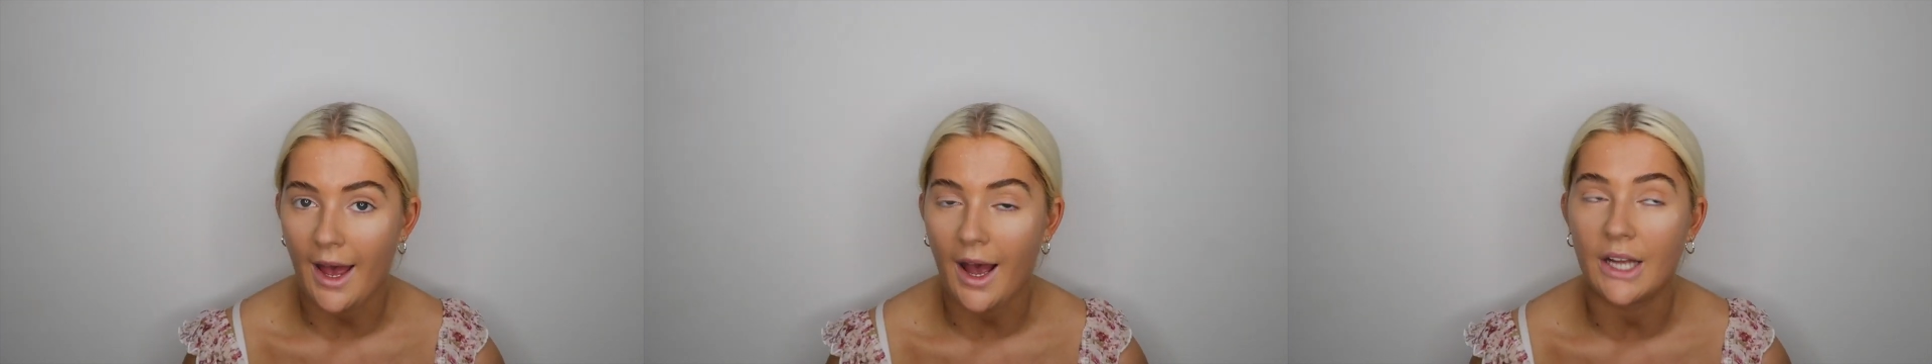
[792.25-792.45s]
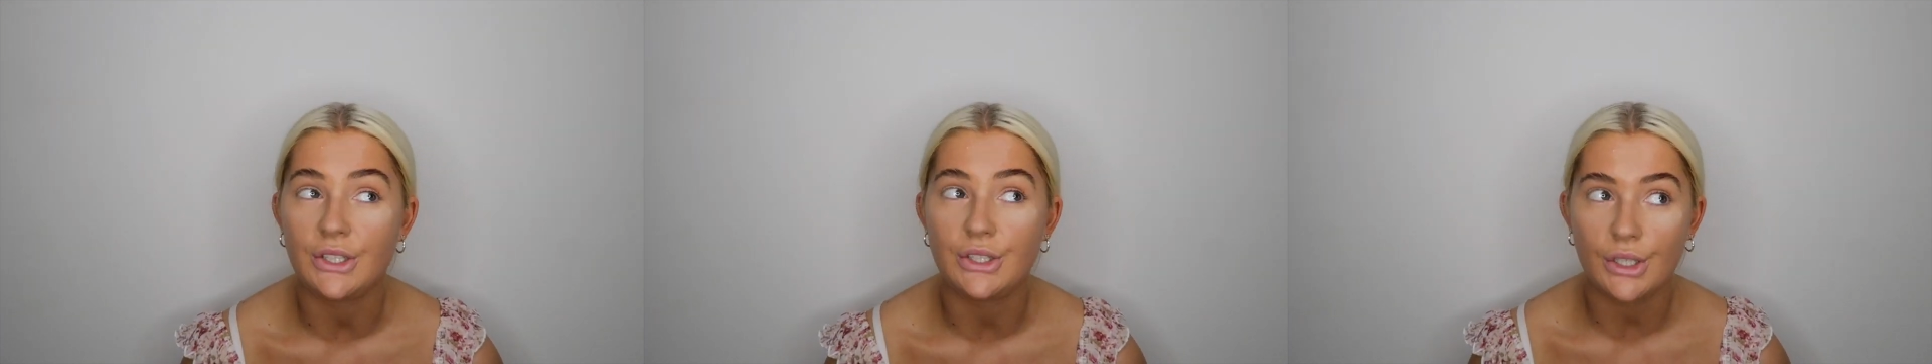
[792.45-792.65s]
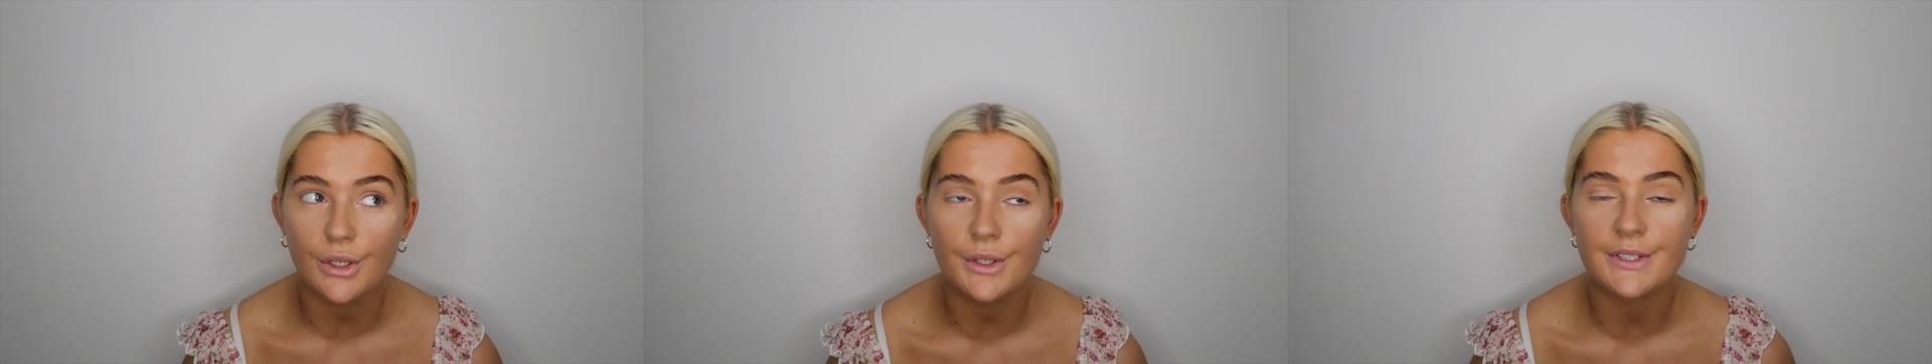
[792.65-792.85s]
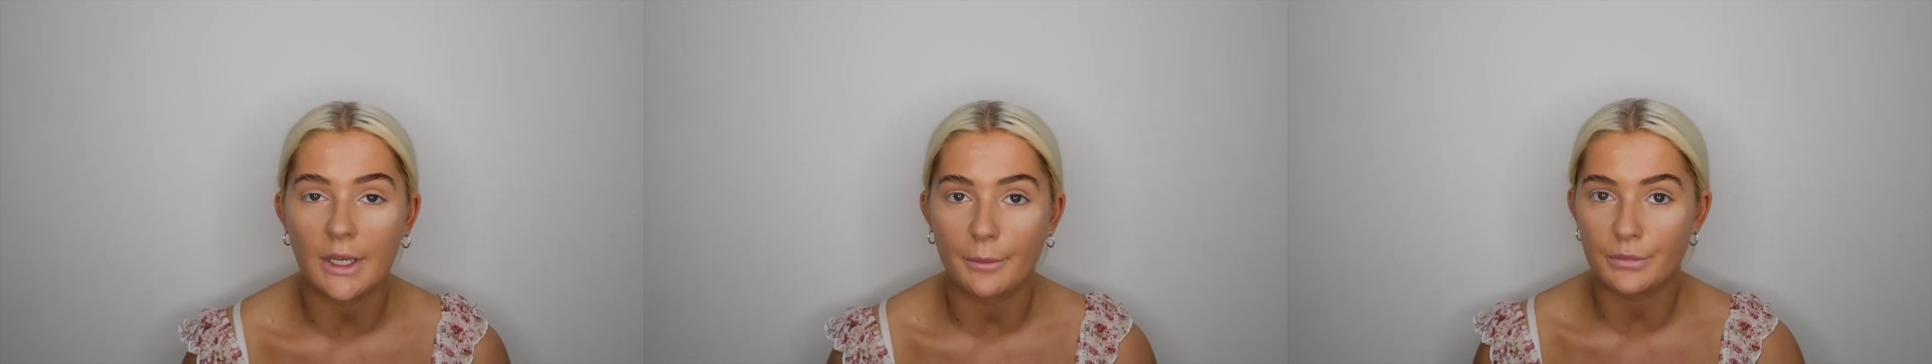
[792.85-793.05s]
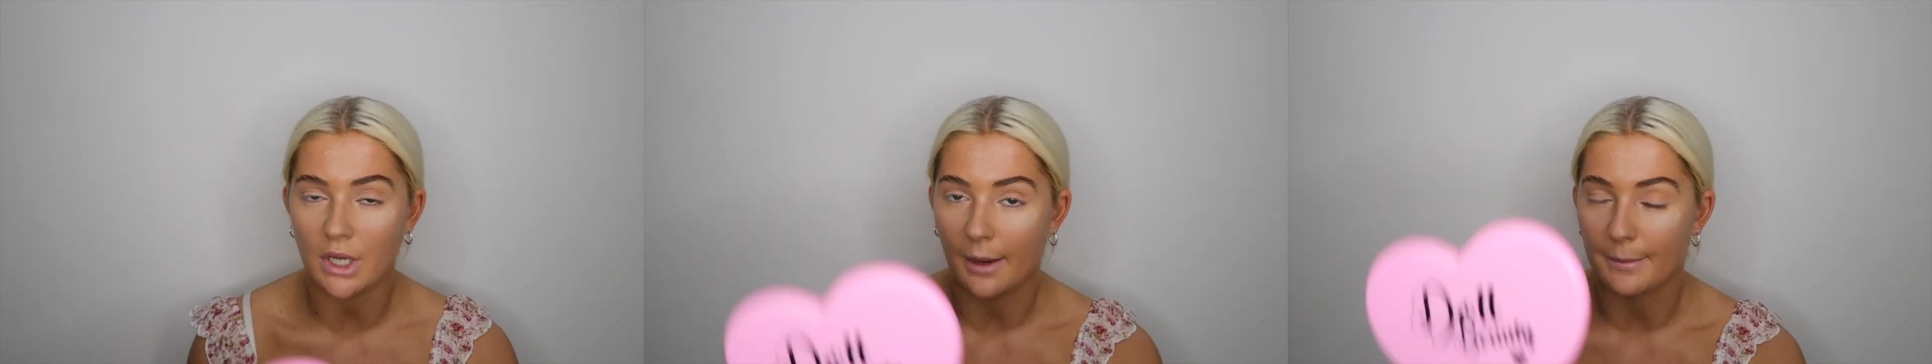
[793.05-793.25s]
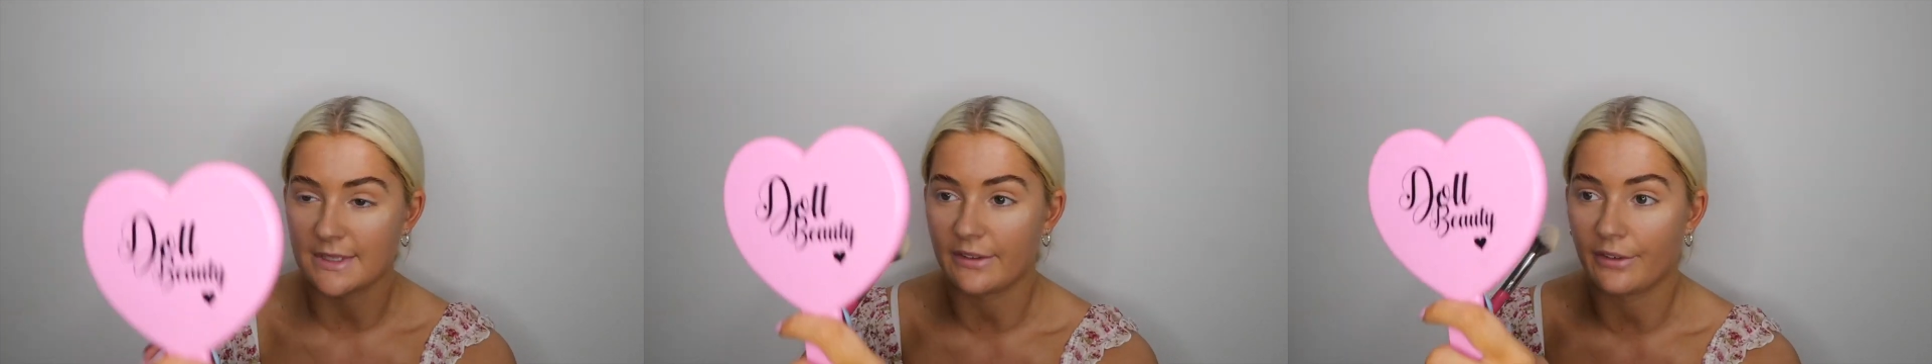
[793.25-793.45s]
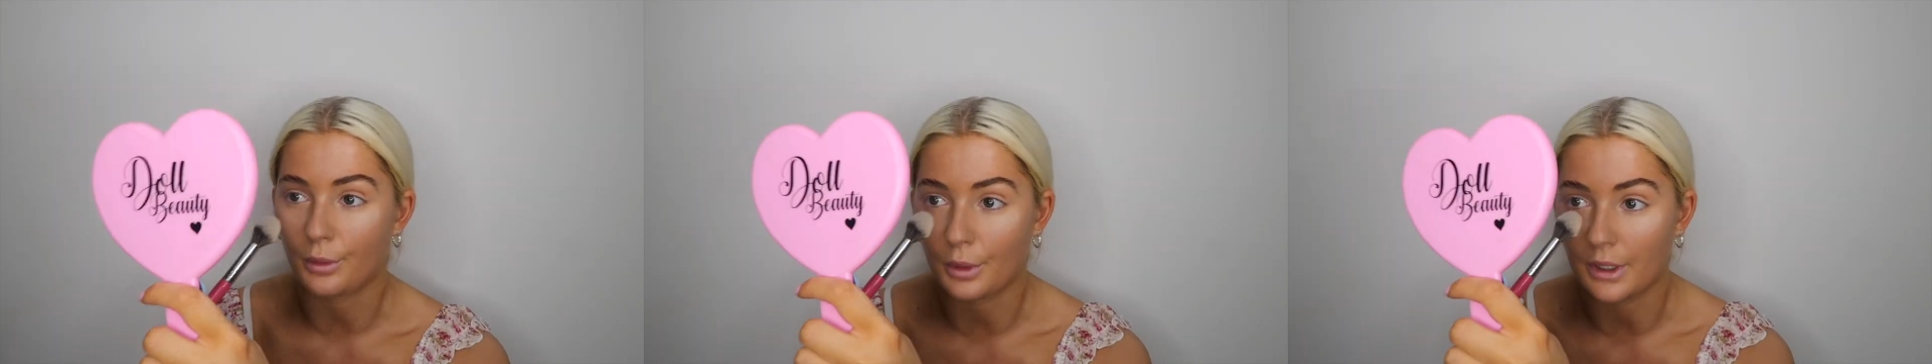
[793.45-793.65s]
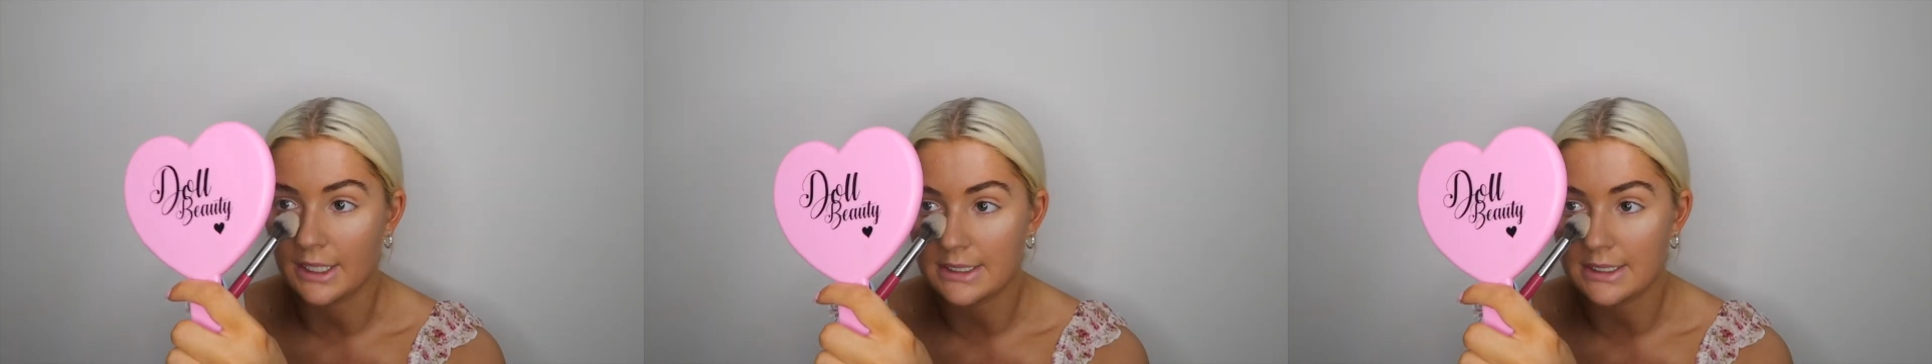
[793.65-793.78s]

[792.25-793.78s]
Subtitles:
I do sometimes if I want